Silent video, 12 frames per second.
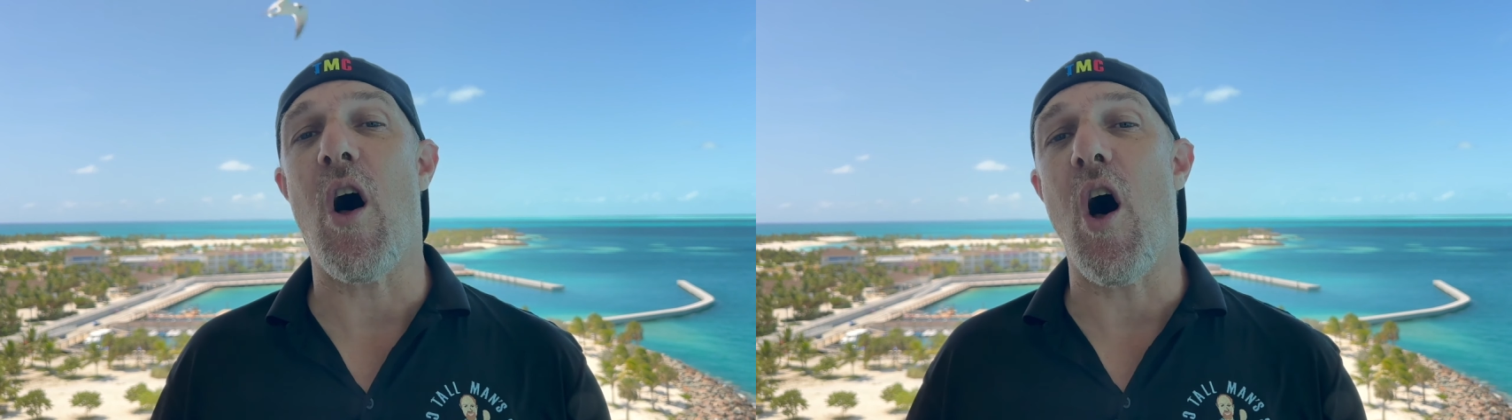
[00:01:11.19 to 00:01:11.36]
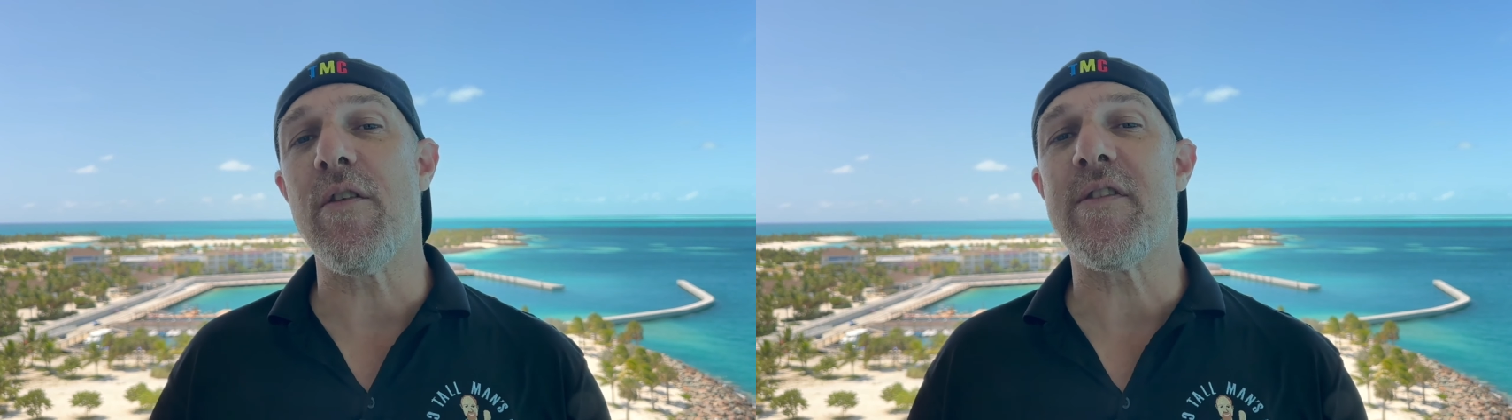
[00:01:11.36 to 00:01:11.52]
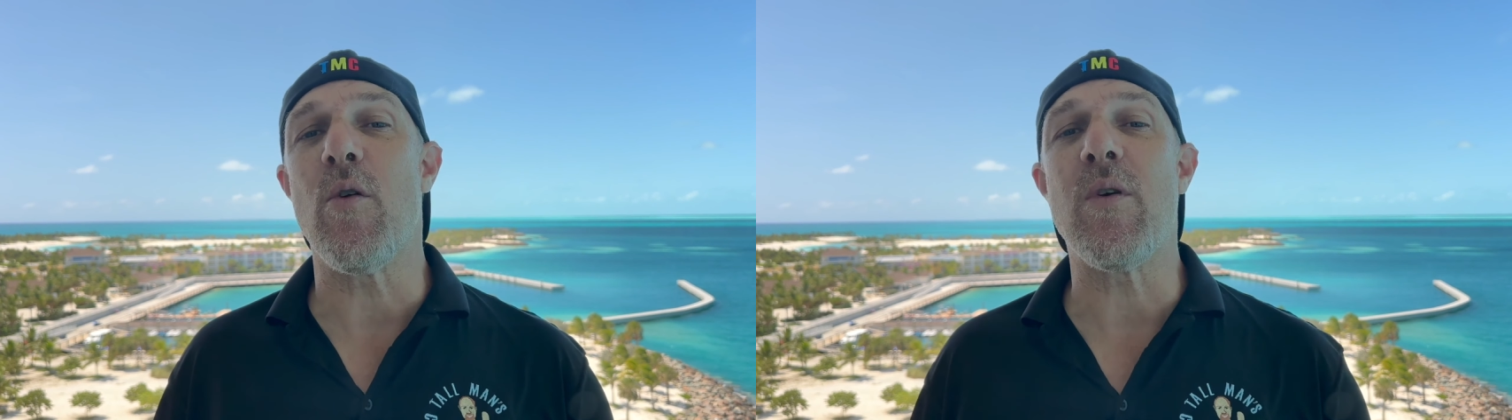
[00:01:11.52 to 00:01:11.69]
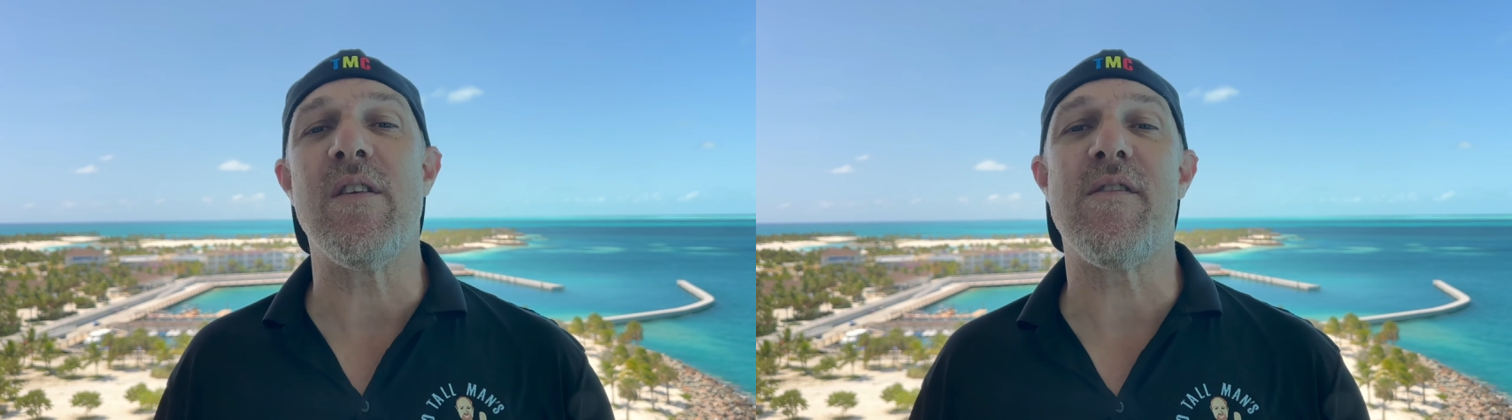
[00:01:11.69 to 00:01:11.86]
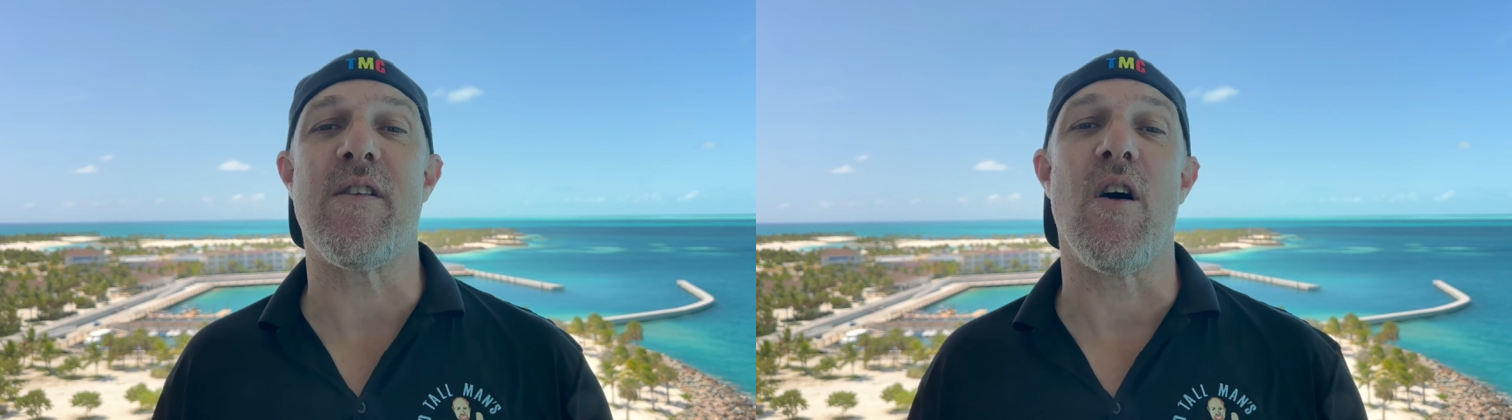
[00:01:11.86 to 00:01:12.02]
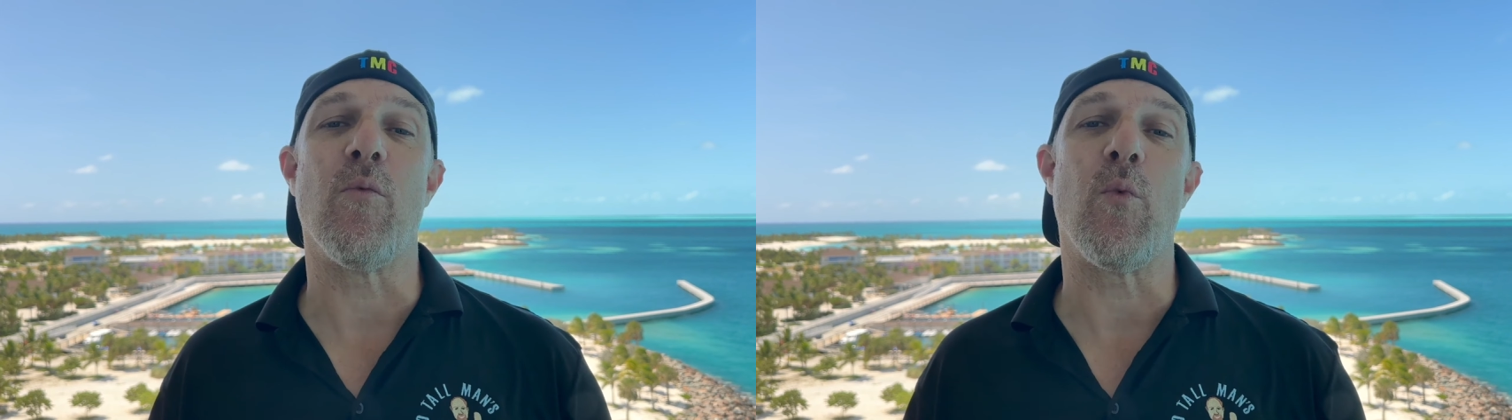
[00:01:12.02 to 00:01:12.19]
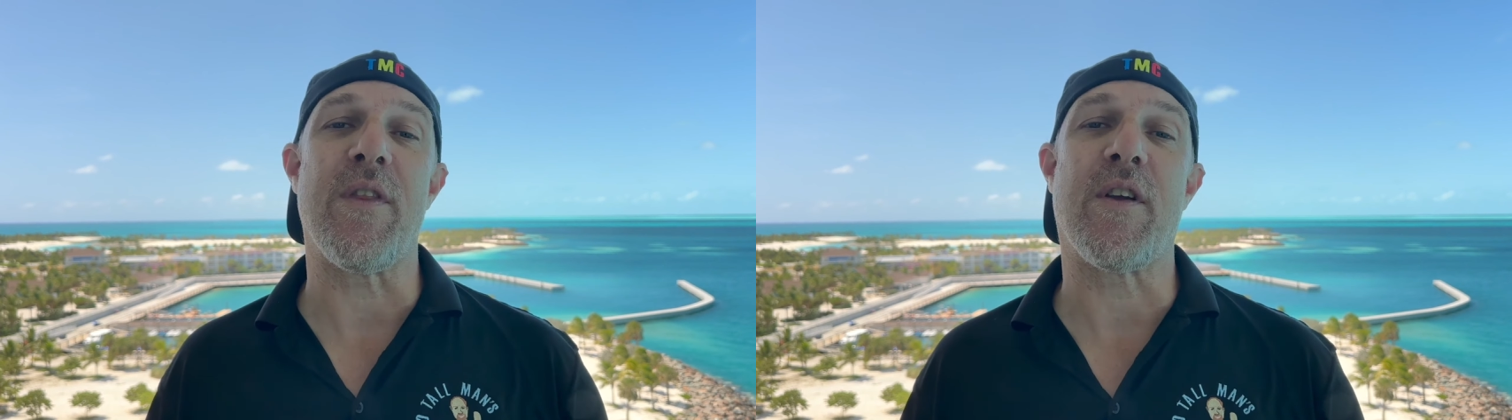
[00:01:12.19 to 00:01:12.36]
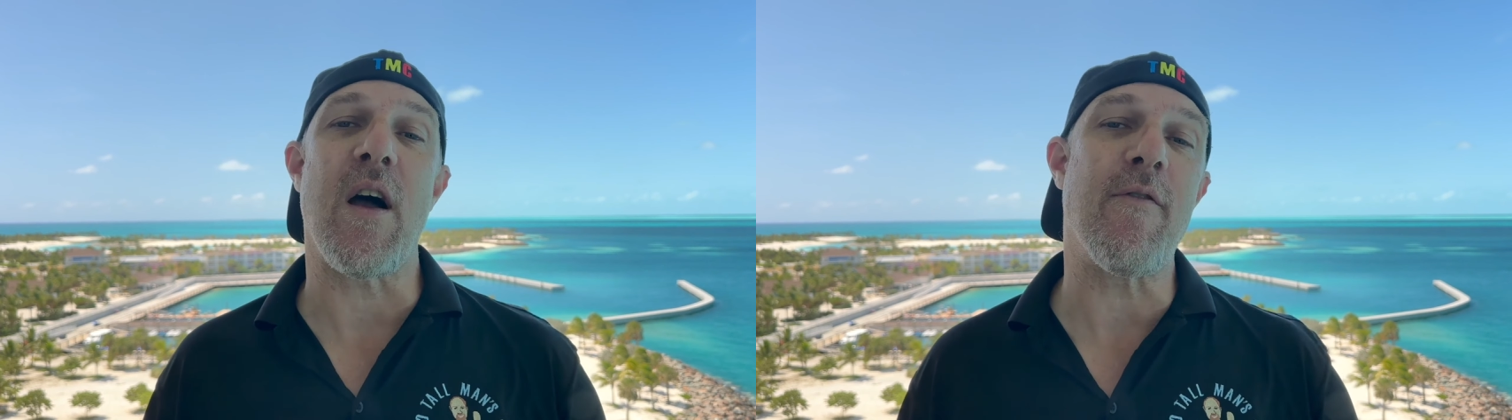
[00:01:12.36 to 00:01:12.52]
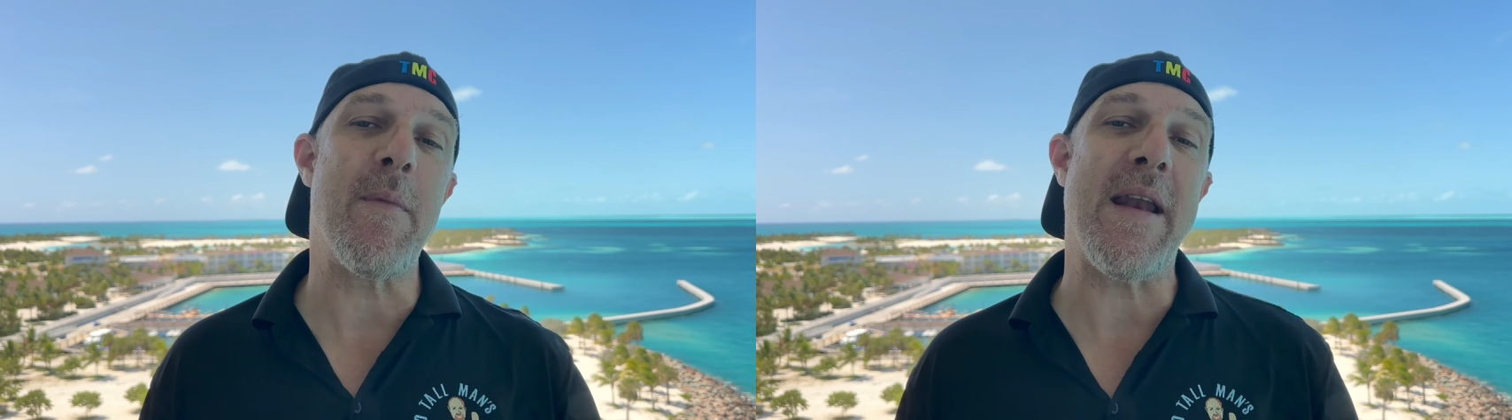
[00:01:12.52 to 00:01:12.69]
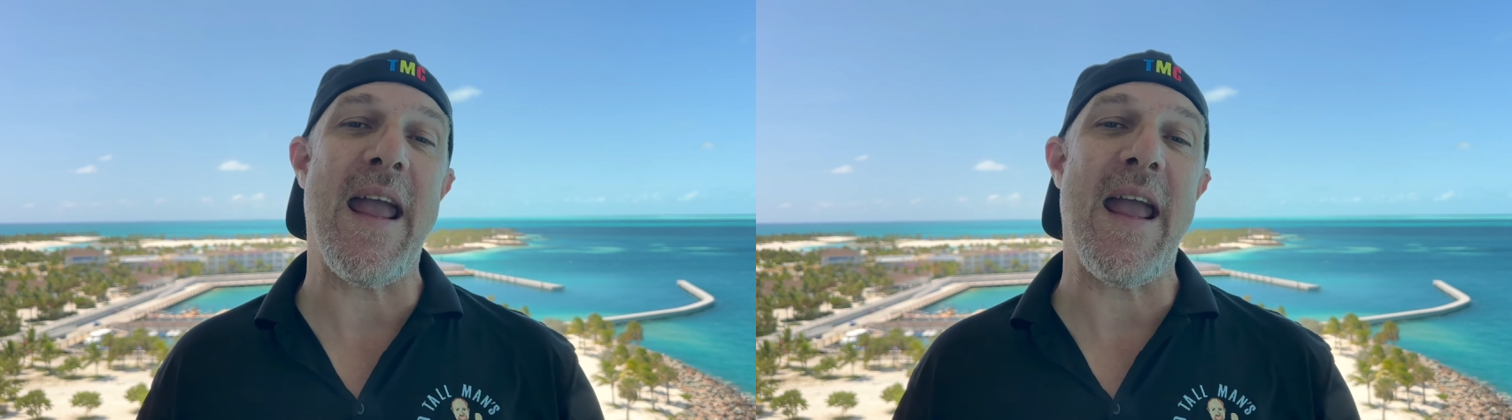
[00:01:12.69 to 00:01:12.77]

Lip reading: also consult with government